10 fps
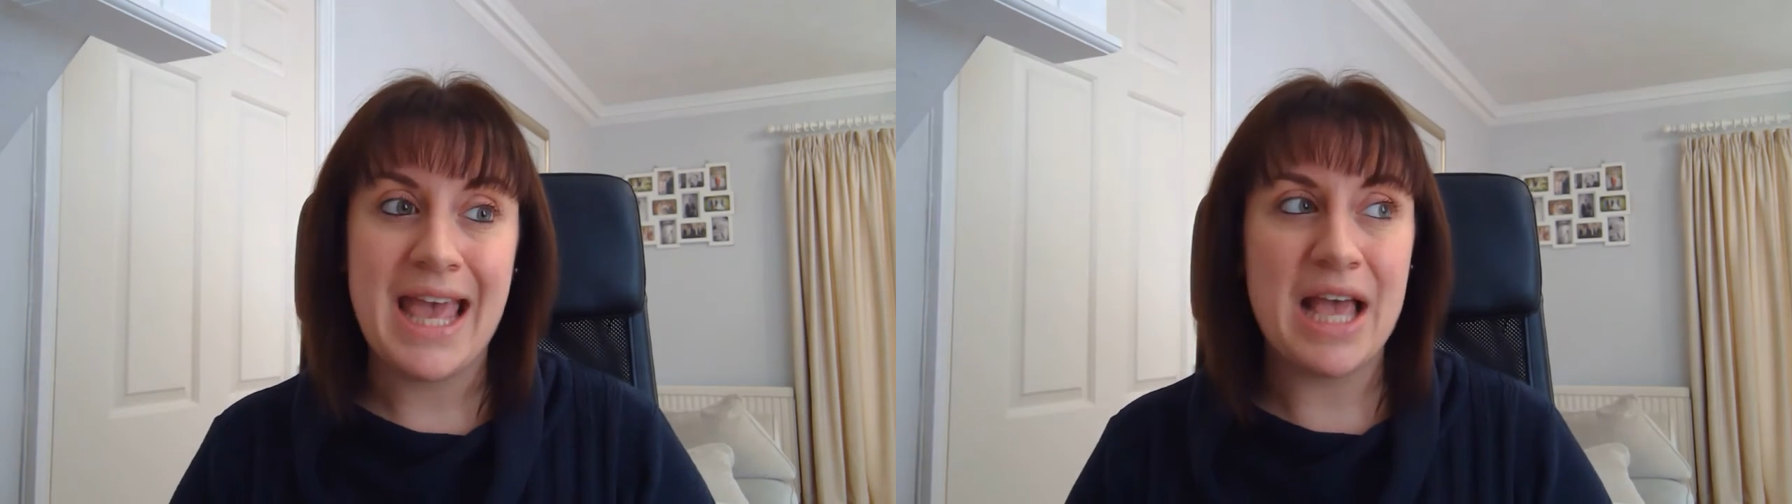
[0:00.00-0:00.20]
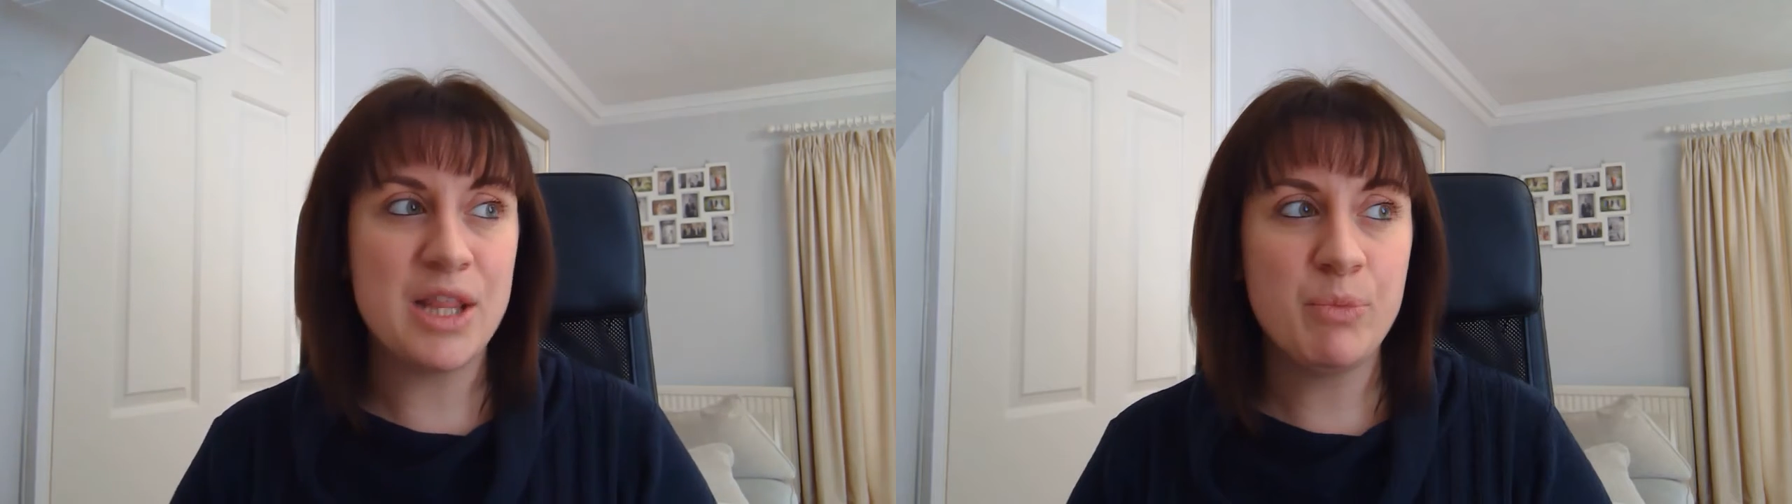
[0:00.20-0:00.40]

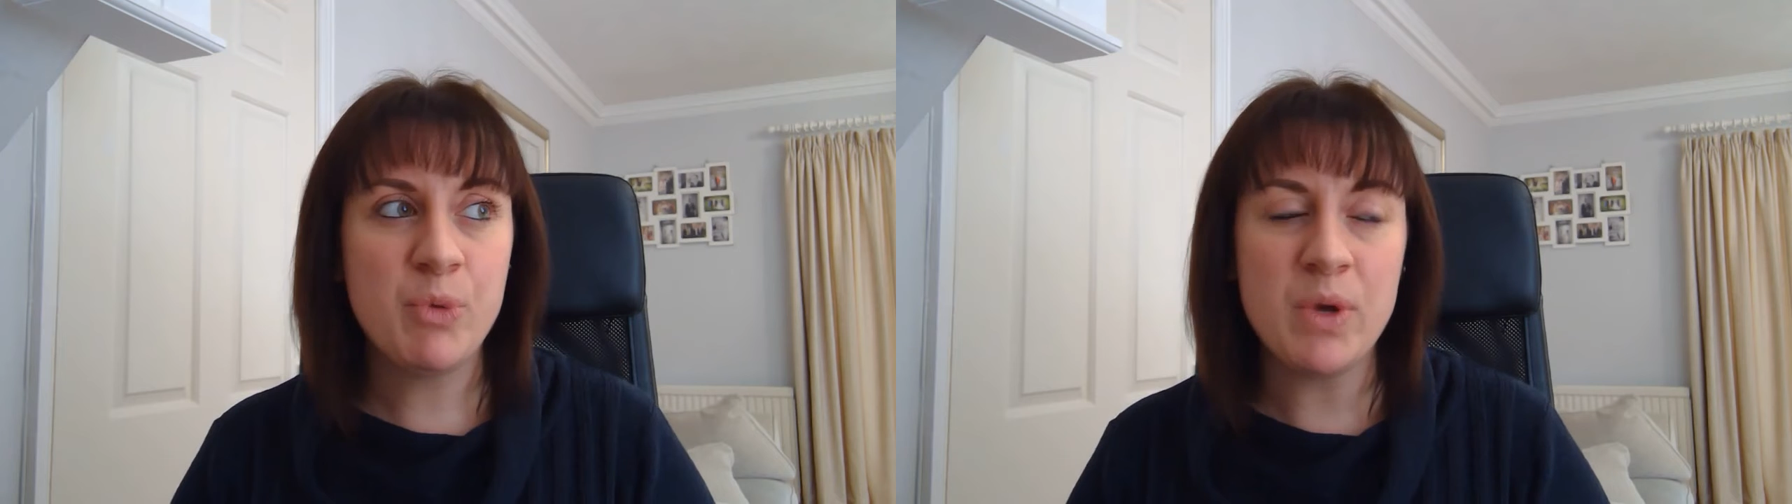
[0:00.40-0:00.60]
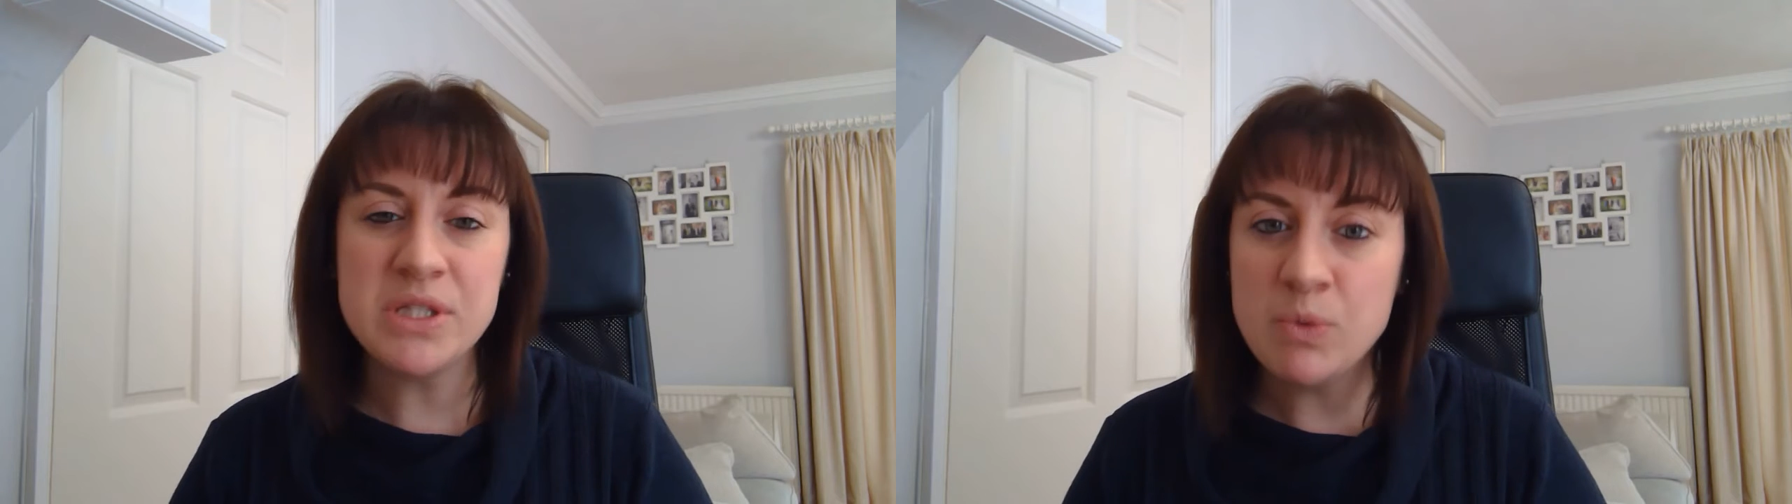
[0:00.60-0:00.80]
And then we
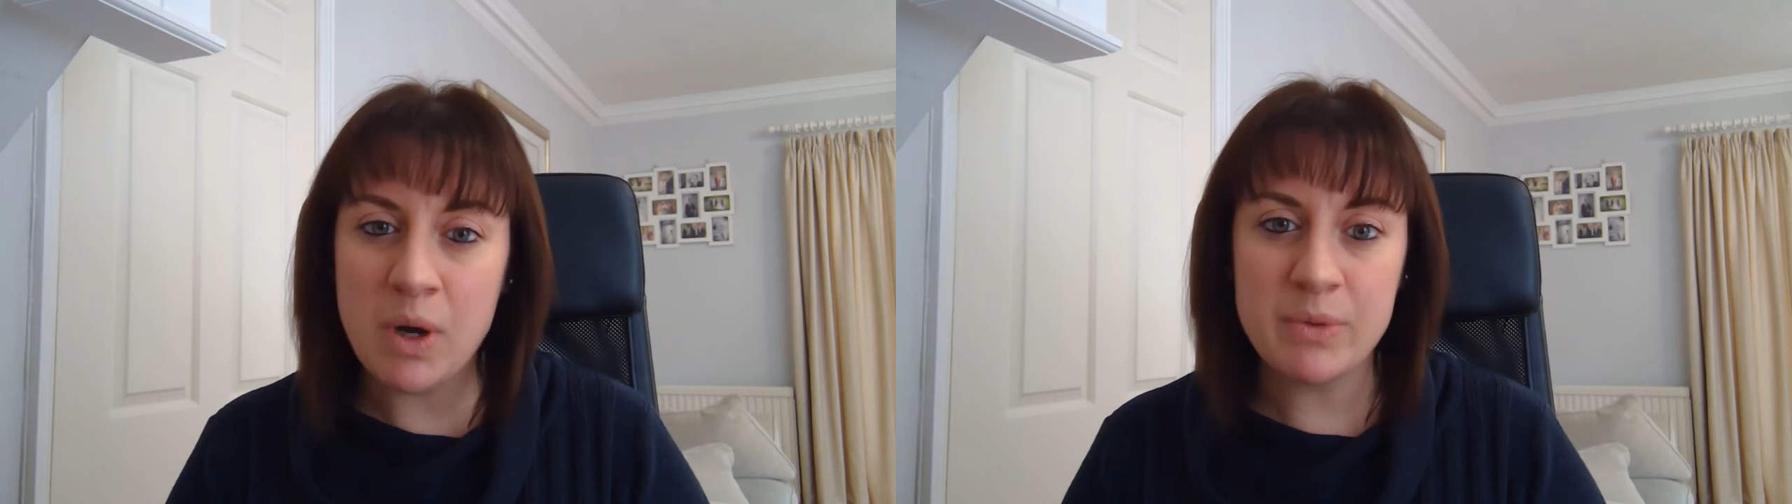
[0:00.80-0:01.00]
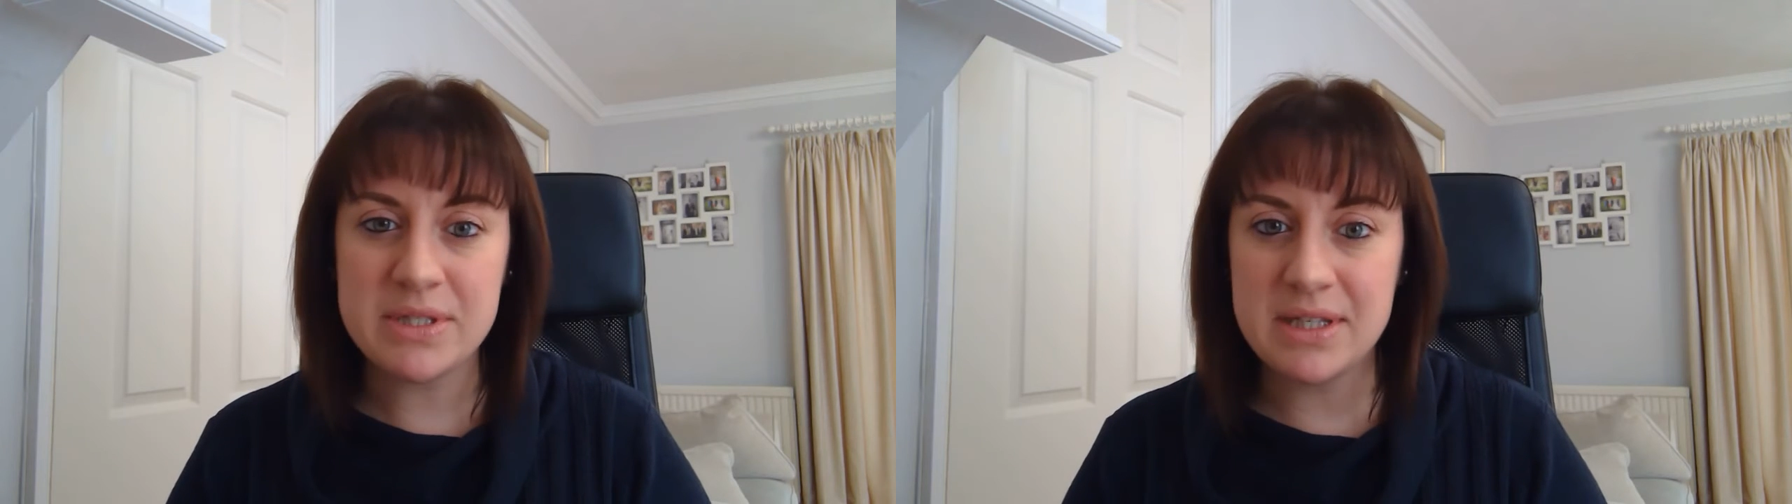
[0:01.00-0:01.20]
wonder
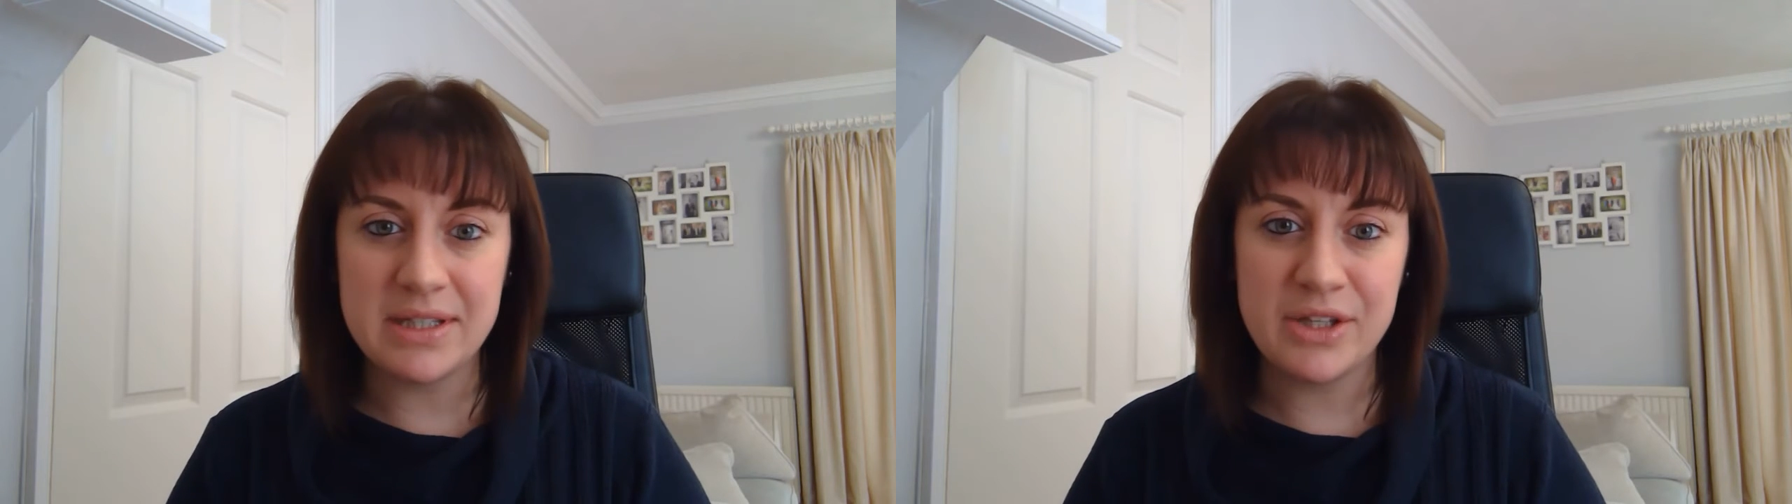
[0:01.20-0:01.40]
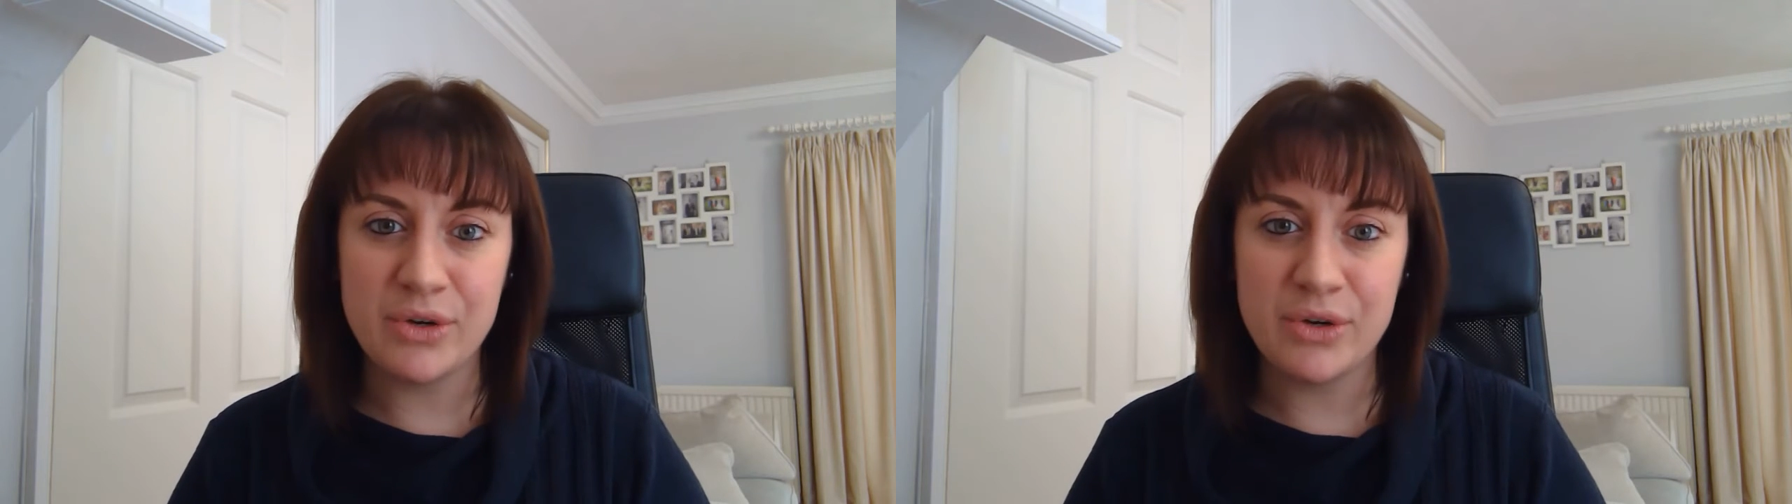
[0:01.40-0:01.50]
why we're still in the